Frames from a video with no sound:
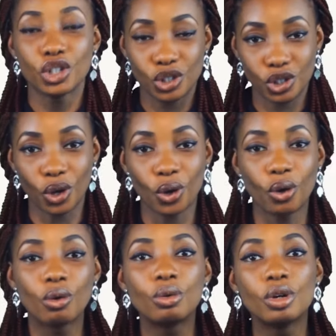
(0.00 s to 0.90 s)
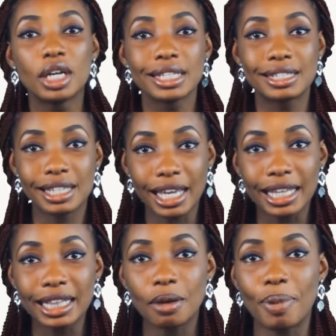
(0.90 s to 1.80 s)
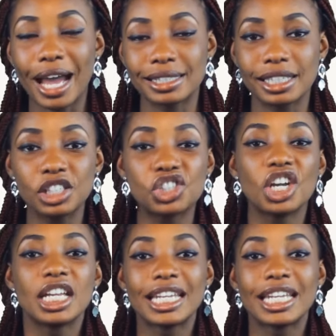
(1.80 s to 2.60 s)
So, seeing the passage,